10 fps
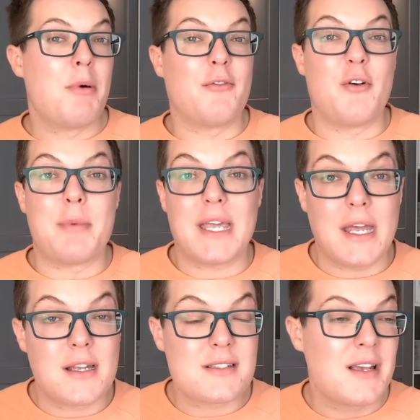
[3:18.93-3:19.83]
But for
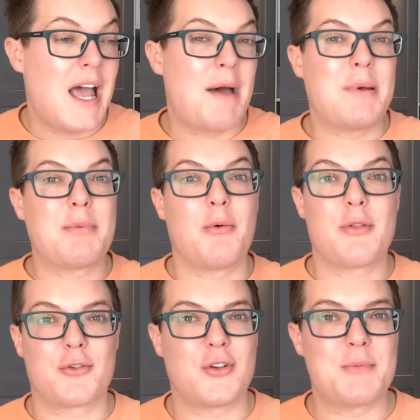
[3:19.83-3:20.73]
beginners and people
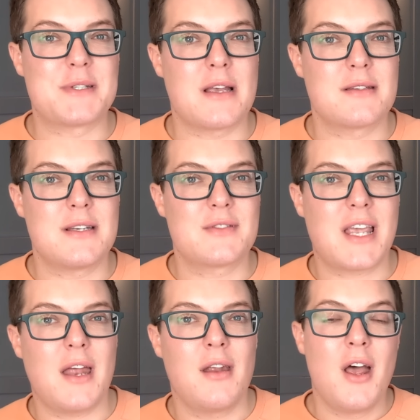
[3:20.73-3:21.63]
with super sensitive
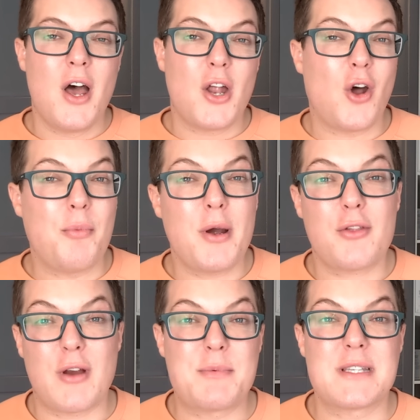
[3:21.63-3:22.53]
skin, a
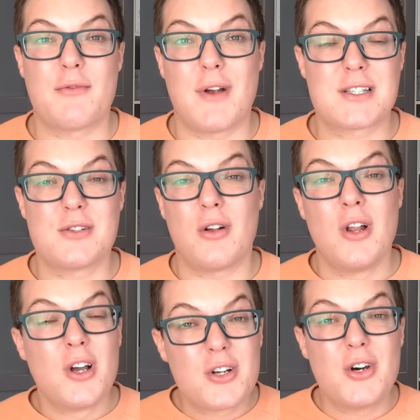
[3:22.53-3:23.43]
0.3%
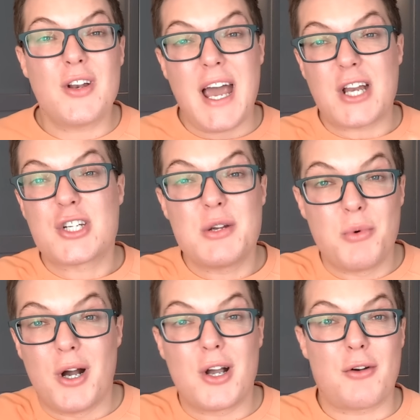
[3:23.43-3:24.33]
retinol could actually
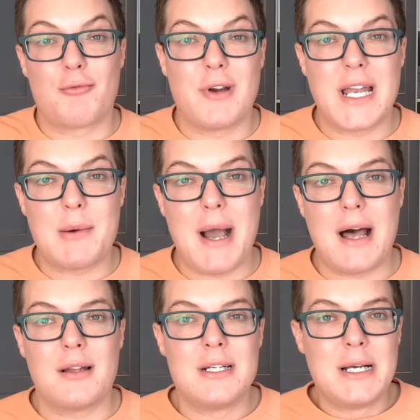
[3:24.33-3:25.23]
work really
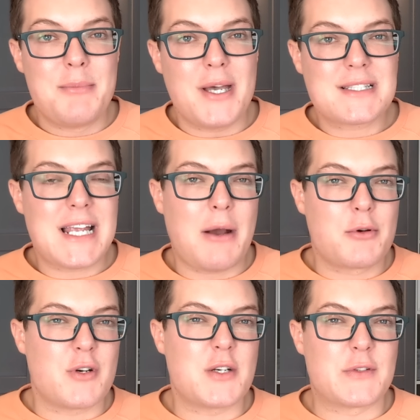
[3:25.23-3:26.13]
well. Personally, I
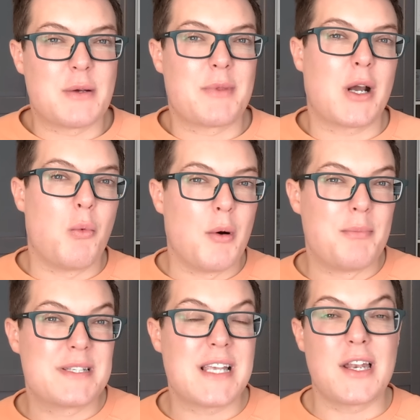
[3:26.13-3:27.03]
would reach for something a
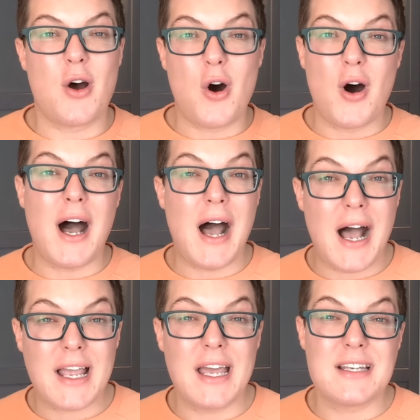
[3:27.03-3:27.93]
1% or
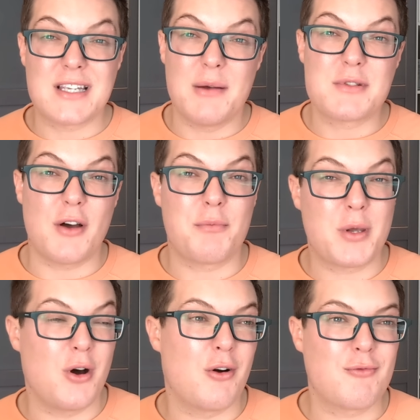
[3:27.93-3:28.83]
higher in terms of
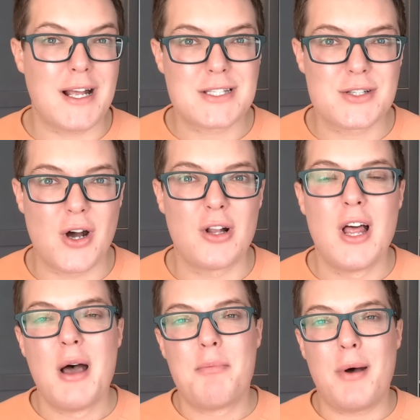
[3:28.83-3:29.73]
pure retinol.
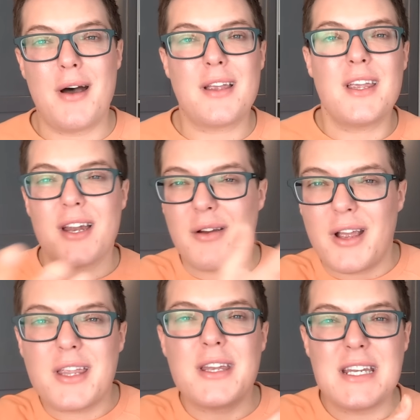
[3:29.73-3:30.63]
But, you know,
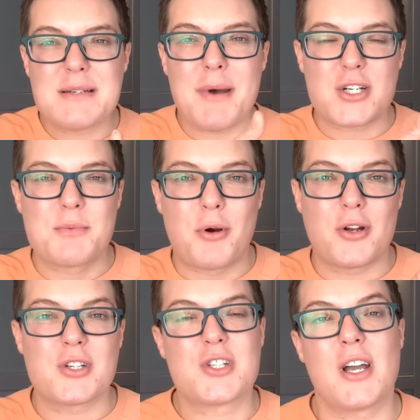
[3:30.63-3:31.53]
you need to match the
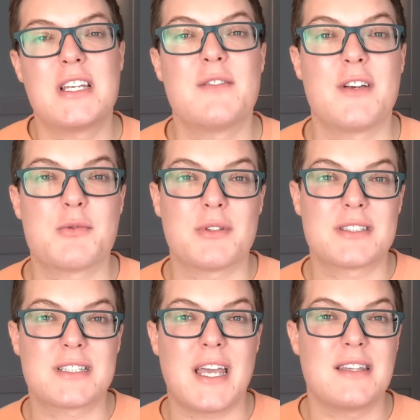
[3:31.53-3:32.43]
products to your individual
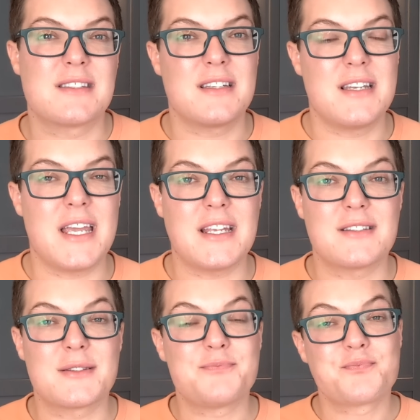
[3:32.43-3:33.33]
skin's
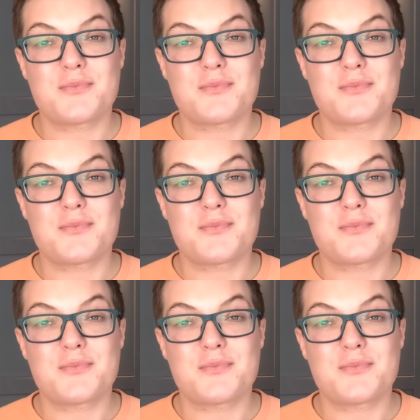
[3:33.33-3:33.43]
needs.